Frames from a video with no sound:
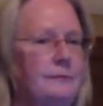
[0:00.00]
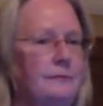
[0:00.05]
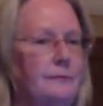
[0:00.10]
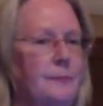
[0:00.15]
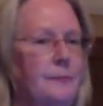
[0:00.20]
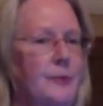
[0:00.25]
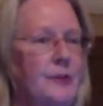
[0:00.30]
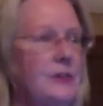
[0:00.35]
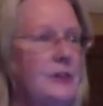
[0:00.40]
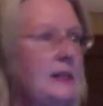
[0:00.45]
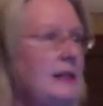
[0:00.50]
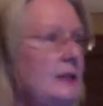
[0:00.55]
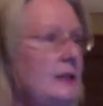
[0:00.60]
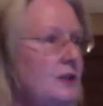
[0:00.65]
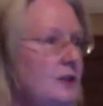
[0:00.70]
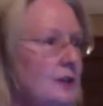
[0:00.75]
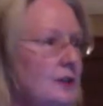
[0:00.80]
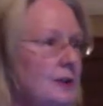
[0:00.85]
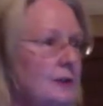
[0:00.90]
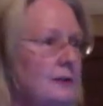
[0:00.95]

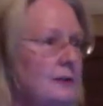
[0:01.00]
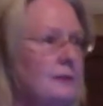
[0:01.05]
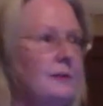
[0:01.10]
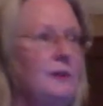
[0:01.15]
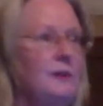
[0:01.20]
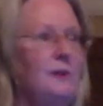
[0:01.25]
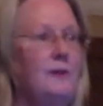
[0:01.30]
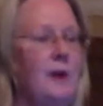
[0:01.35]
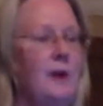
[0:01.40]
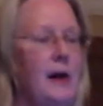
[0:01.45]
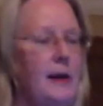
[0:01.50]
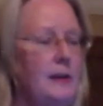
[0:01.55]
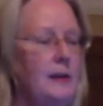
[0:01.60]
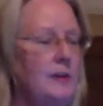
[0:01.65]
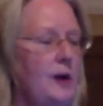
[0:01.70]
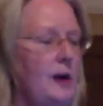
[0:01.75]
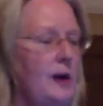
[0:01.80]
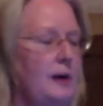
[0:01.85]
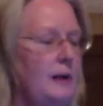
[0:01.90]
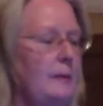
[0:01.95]
procedure. You've got to
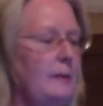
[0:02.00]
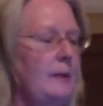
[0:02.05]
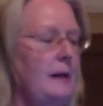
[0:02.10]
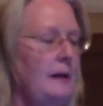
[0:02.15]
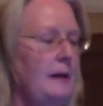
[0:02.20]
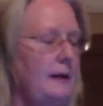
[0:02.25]
document